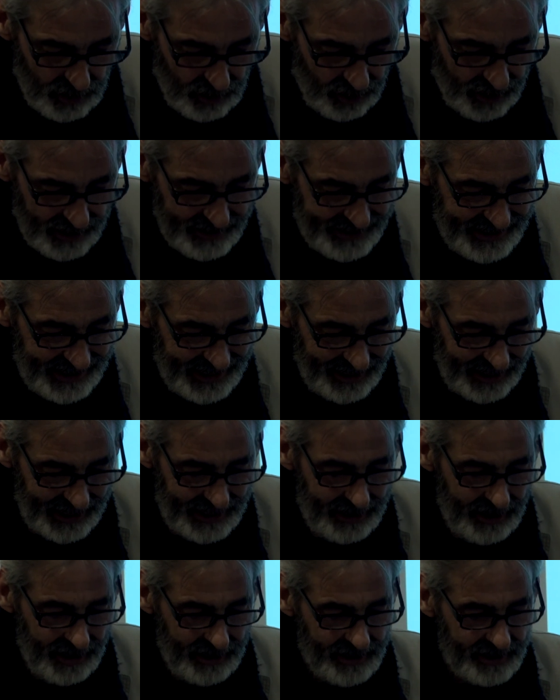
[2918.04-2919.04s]

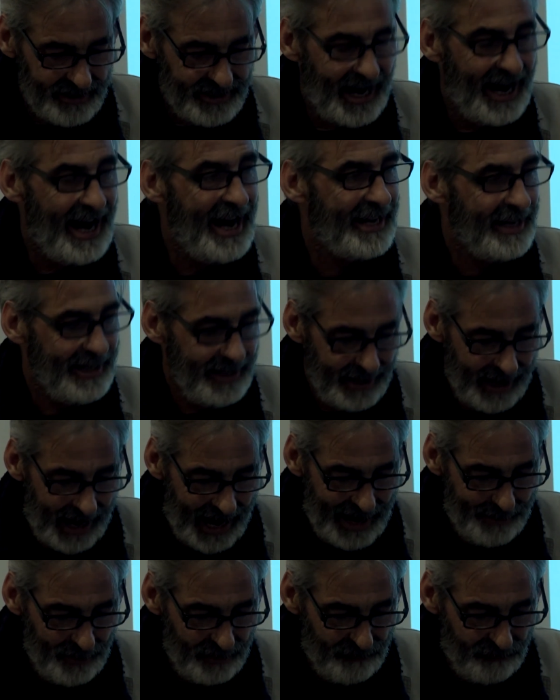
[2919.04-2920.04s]
Ideally, the target
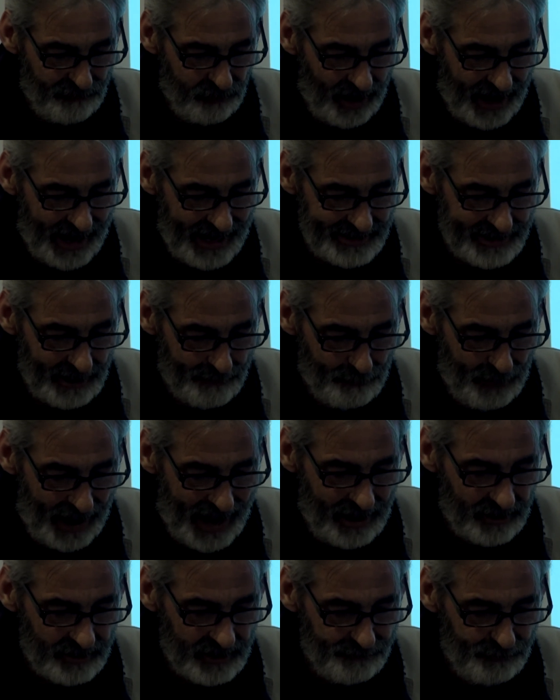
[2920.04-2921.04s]
name and phrase are
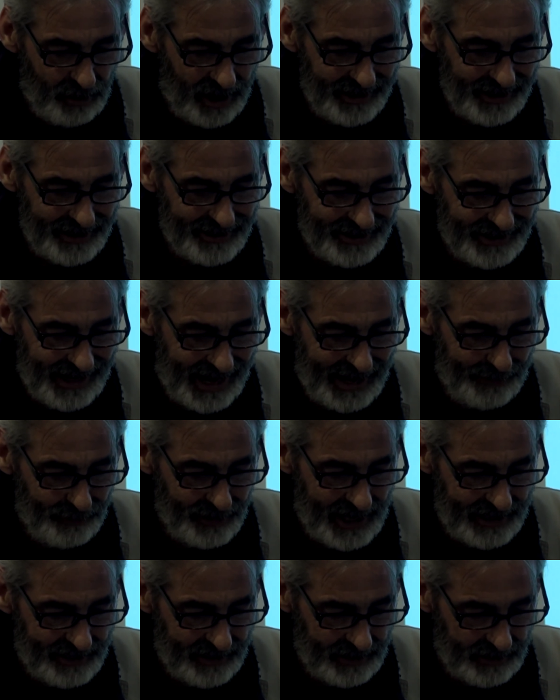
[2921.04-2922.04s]
bounded by the same
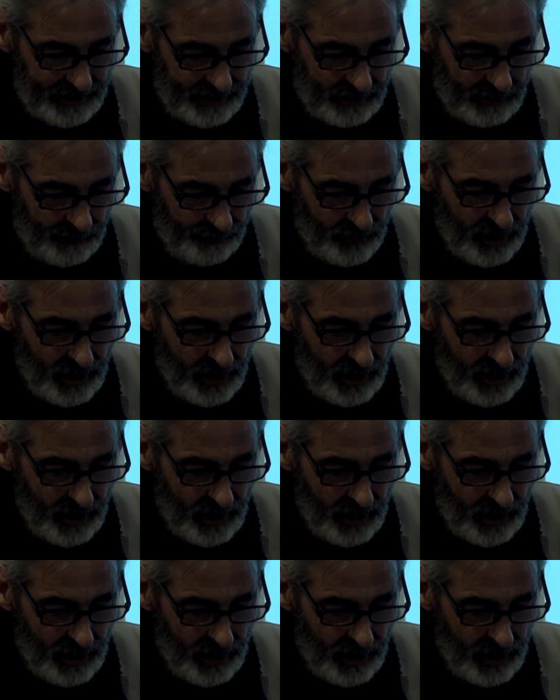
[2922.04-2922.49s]
letters.